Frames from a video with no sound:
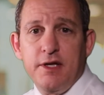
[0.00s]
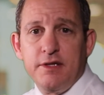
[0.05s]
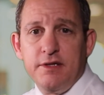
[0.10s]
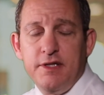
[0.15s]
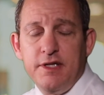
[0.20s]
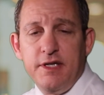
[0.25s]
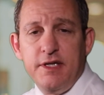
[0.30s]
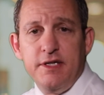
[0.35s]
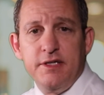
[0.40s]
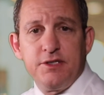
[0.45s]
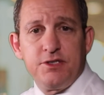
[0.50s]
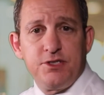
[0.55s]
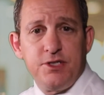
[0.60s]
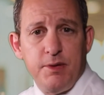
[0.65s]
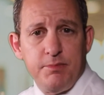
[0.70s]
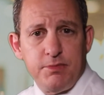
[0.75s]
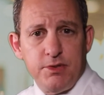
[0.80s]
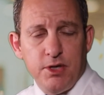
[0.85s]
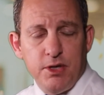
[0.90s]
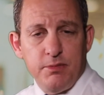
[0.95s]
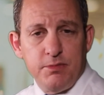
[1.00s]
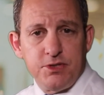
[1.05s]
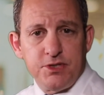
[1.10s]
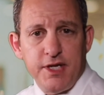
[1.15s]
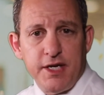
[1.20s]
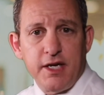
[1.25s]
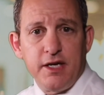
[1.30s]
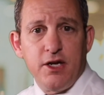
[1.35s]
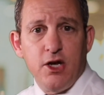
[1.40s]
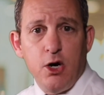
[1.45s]
the symptoms. They
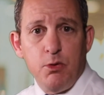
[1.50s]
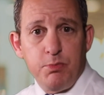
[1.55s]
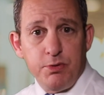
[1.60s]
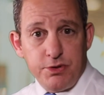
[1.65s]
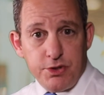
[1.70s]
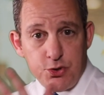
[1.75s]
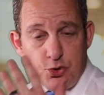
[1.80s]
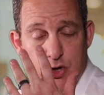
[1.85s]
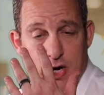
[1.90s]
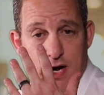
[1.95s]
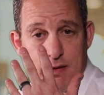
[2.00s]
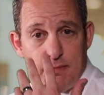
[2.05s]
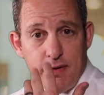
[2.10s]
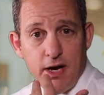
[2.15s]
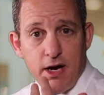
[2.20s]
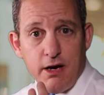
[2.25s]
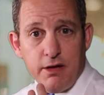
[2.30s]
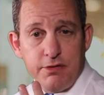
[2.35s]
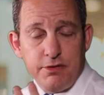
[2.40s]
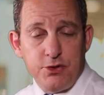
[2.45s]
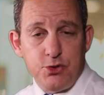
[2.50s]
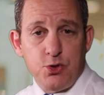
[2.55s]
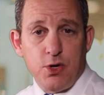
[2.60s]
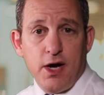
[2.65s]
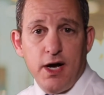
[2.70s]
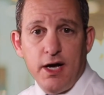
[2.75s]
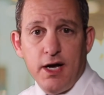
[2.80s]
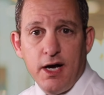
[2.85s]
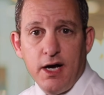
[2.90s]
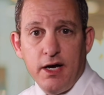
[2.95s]
can help with the dry mouth, the
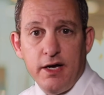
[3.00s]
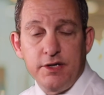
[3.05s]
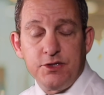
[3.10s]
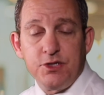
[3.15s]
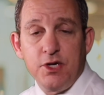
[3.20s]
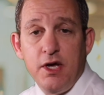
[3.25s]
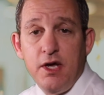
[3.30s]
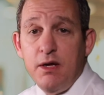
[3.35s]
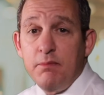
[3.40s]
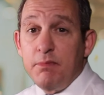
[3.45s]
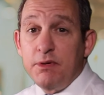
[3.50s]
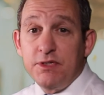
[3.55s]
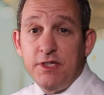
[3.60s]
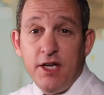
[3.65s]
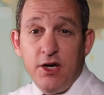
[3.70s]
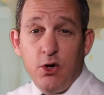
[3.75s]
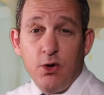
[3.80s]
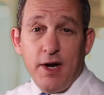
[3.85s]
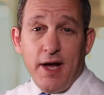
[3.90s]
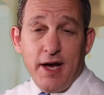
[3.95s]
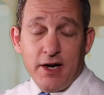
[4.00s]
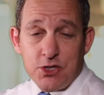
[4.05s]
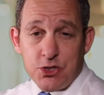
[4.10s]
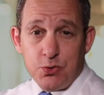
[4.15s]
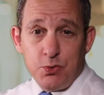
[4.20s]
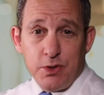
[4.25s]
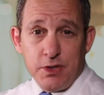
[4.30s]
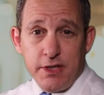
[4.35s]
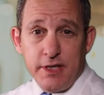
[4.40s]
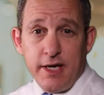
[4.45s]
dry eyes, but they don't
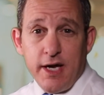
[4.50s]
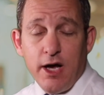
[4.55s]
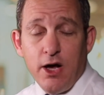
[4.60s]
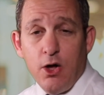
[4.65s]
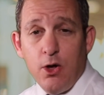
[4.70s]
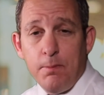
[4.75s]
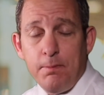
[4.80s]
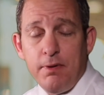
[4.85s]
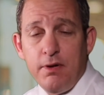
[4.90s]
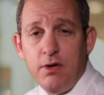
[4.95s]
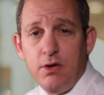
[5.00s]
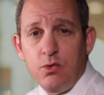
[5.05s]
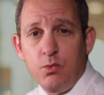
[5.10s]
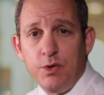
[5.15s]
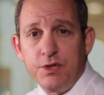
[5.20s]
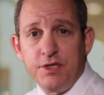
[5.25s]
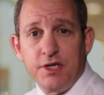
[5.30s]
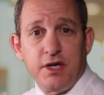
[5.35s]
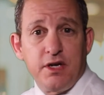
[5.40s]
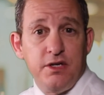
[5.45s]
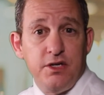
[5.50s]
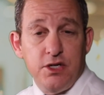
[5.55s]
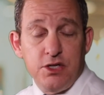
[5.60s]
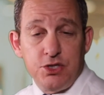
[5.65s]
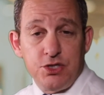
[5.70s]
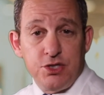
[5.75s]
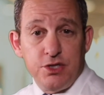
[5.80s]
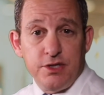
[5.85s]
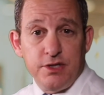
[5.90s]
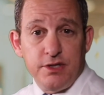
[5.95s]
actually help with the
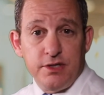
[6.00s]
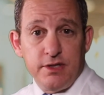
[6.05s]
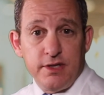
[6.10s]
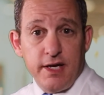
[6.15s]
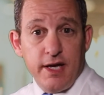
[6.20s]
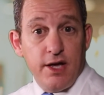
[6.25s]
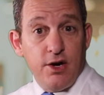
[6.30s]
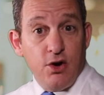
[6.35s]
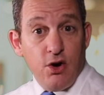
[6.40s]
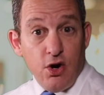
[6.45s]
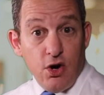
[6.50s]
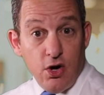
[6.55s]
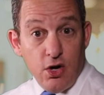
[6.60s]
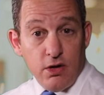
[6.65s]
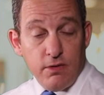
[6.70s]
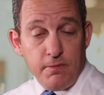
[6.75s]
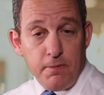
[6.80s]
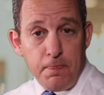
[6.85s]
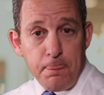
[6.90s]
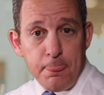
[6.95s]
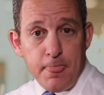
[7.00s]
condition at all.